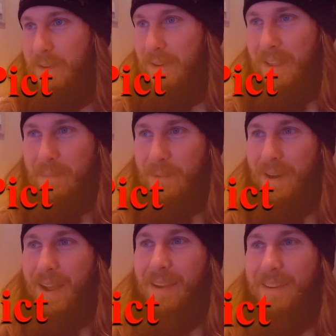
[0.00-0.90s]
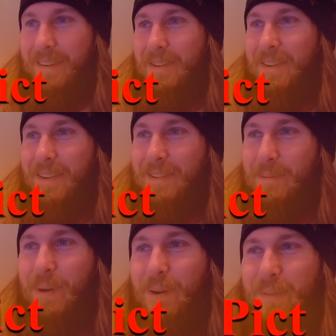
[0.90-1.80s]
couldn't get more accurate. So
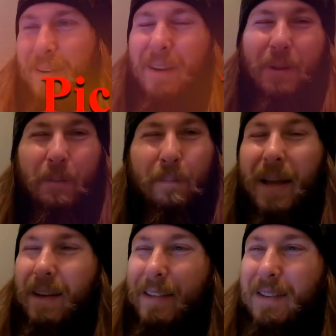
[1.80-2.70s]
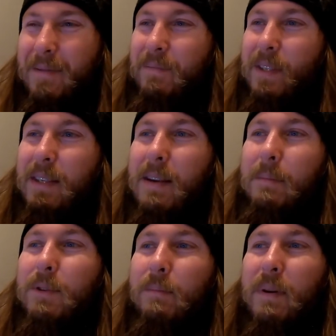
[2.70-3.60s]
perfect. Although Picts
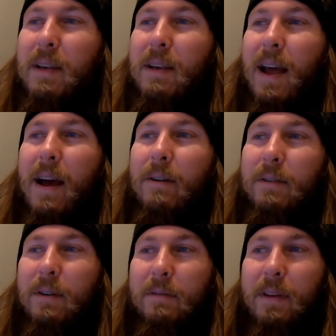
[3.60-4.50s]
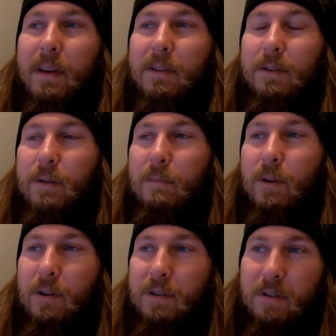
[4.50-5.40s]
seem to be out of the history
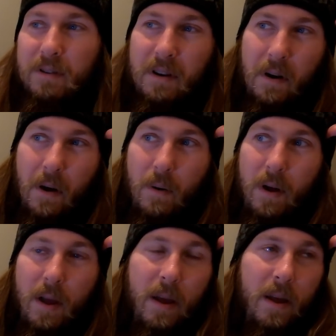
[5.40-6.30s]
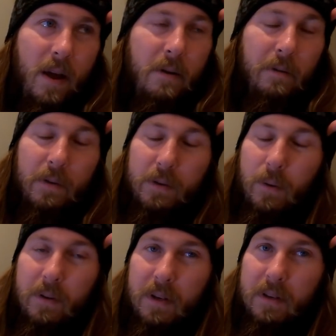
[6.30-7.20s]
books, you know, out of the
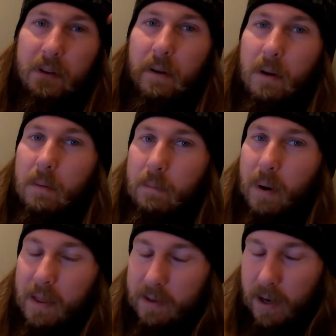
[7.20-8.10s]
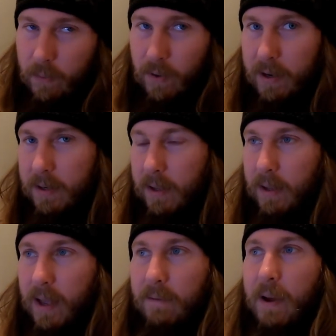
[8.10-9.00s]
sources by the time we get to the
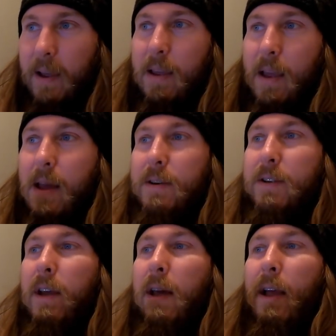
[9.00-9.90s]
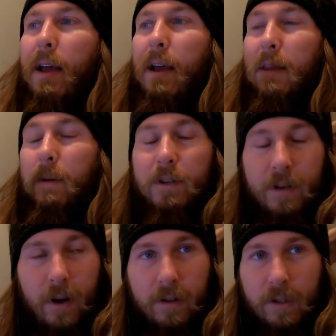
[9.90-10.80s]
late Viking Age, and they were
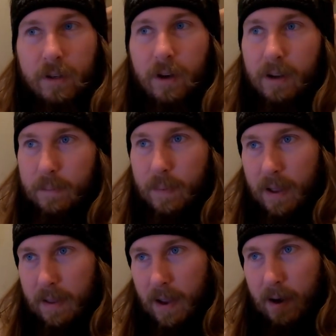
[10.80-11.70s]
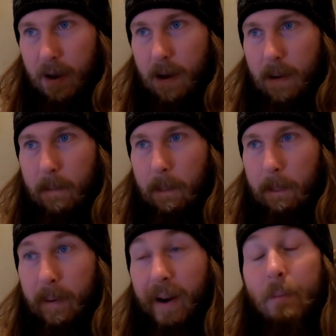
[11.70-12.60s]
just called Scots by then.
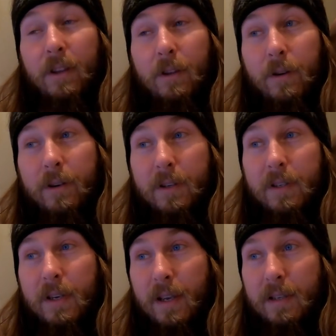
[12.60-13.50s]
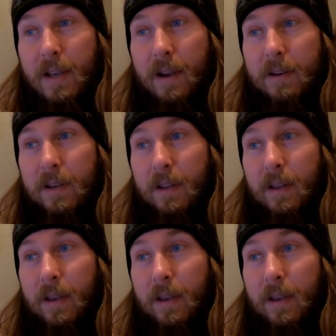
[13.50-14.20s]
But I'd be curious to see exactly